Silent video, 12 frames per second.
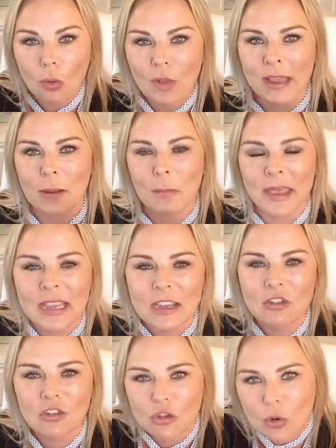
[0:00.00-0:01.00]
like
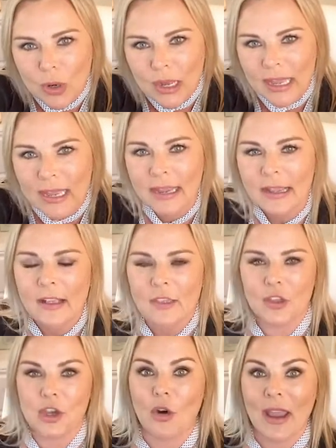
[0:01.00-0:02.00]
making sure
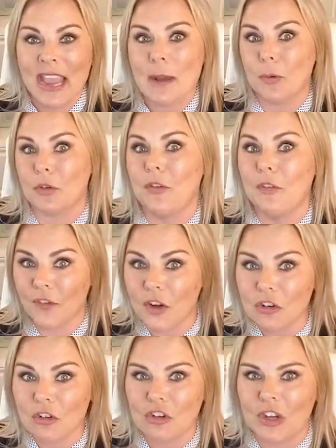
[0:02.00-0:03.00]
that you're able to
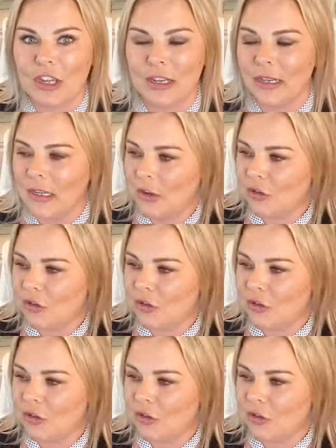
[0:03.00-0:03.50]
function